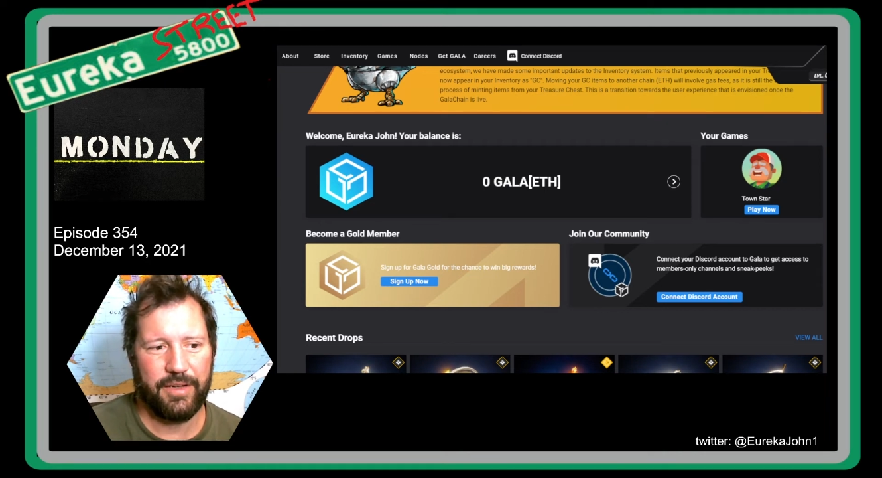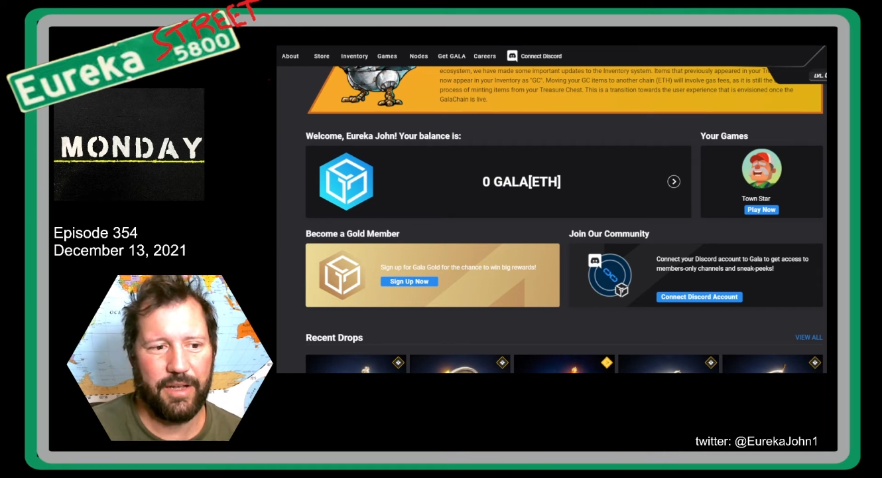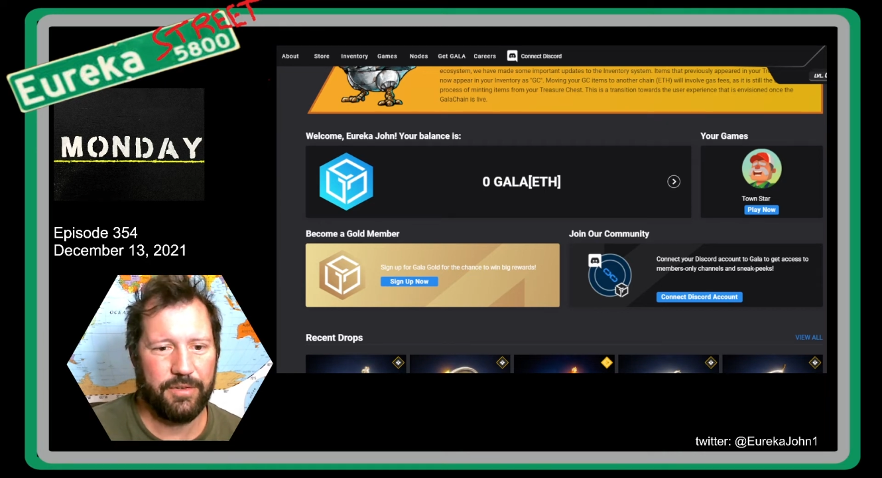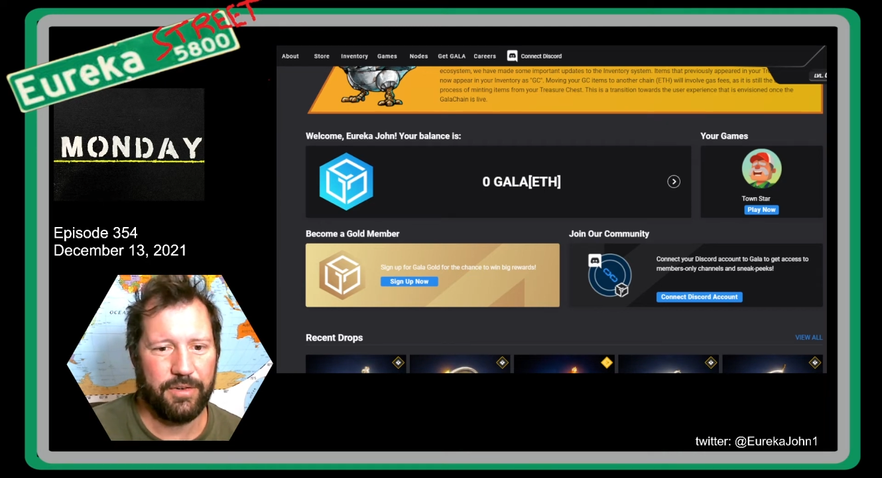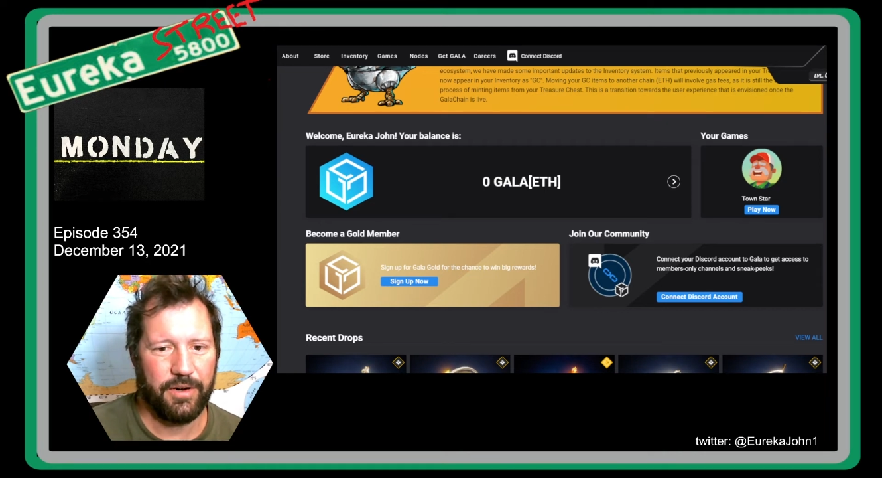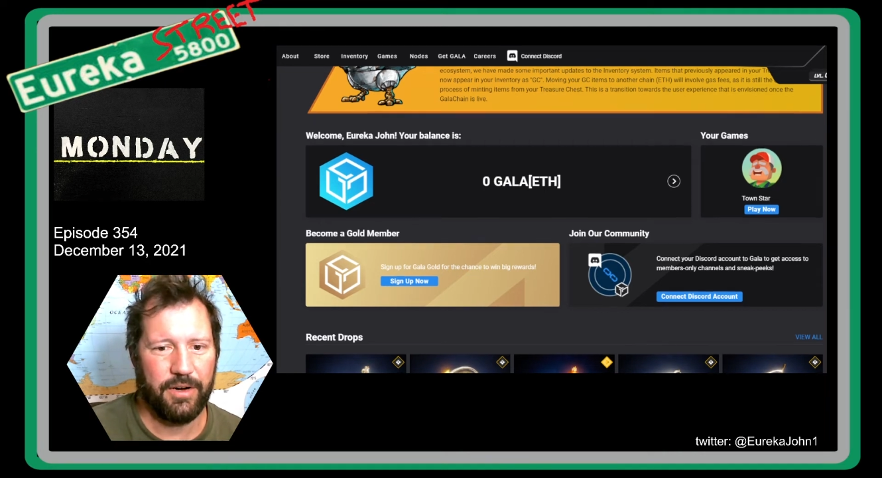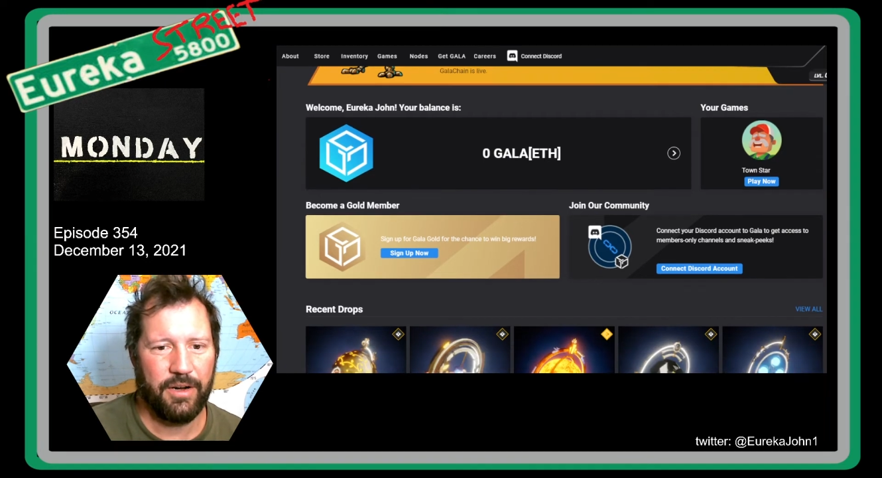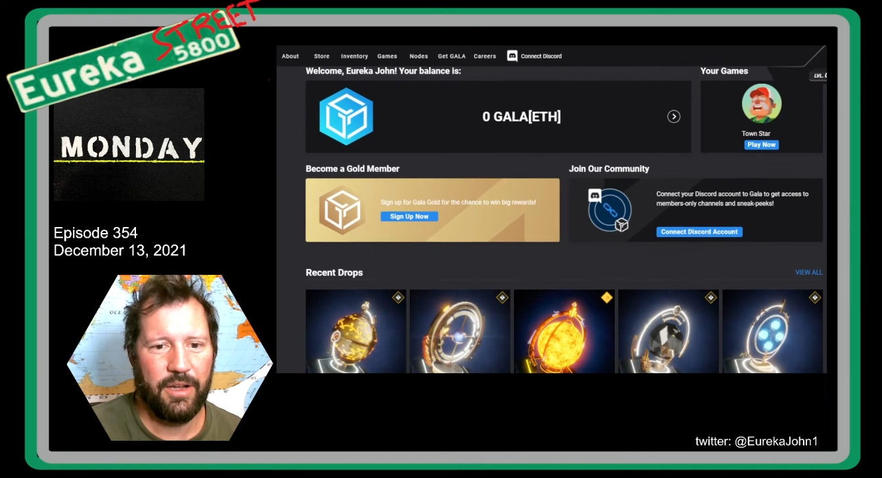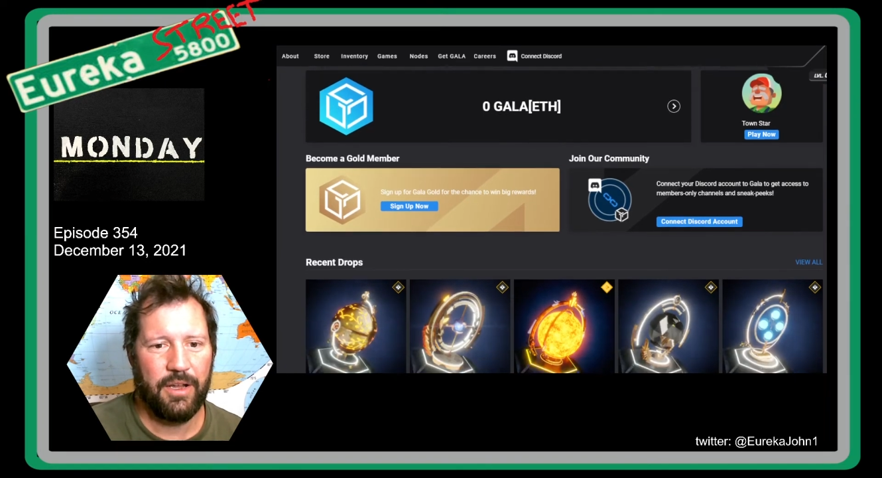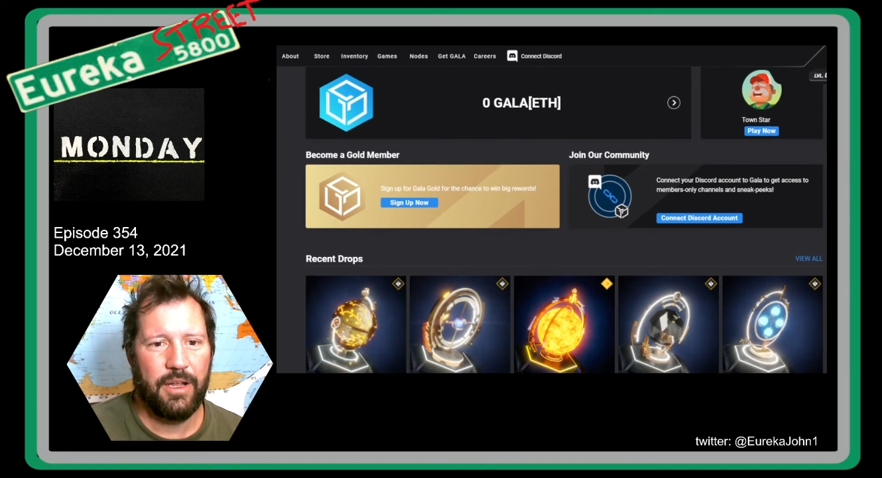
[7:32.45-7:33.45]
Town
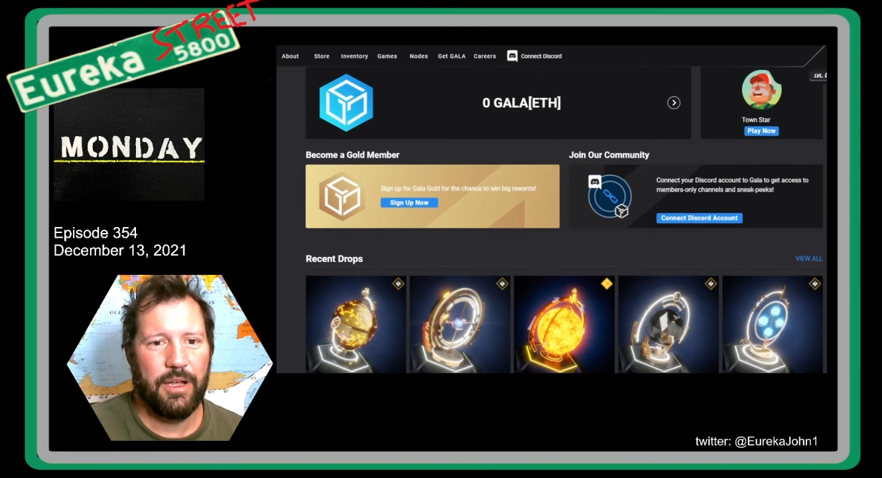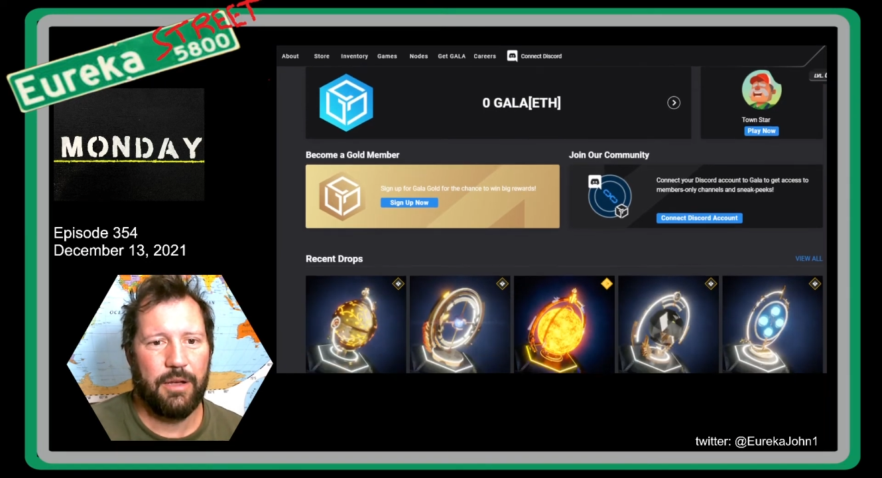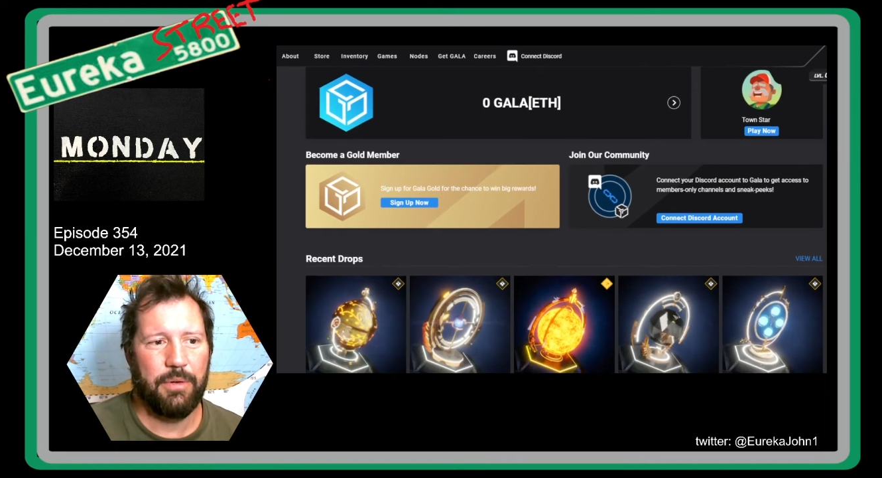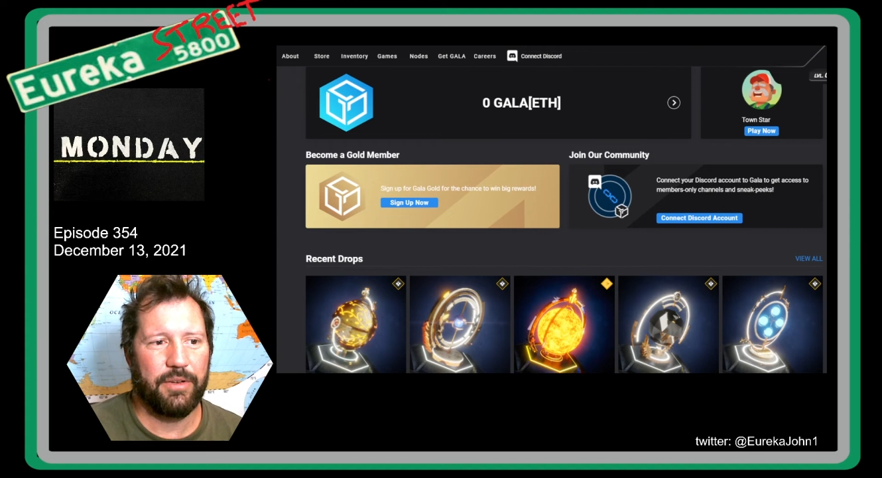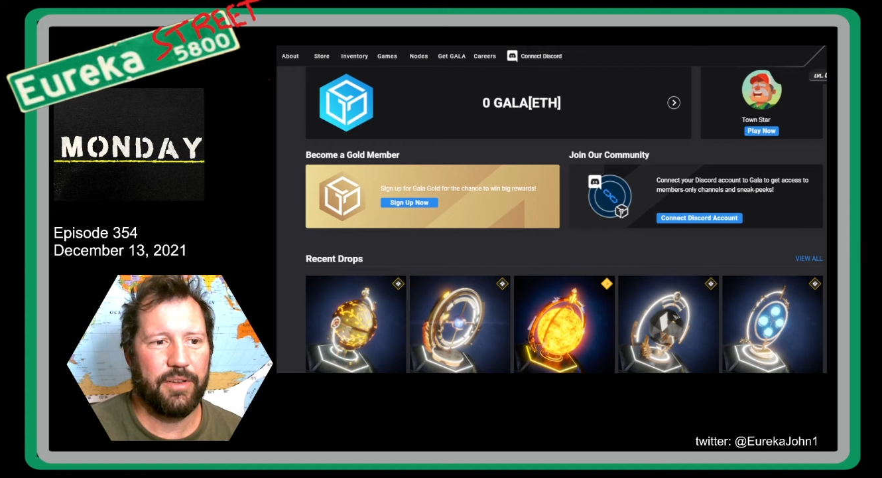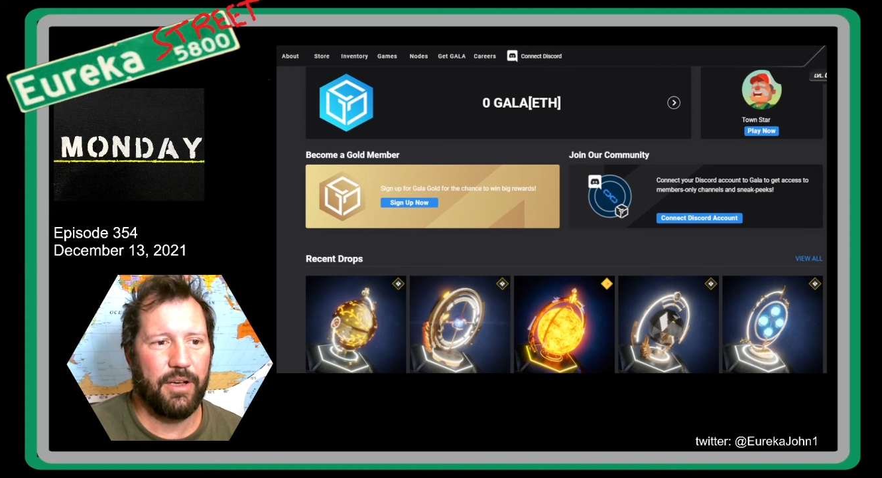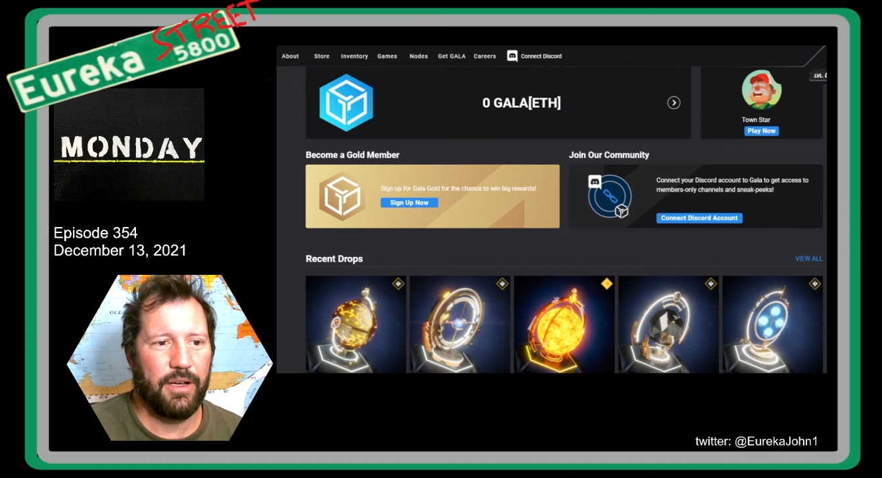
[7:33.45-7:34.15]
Star, but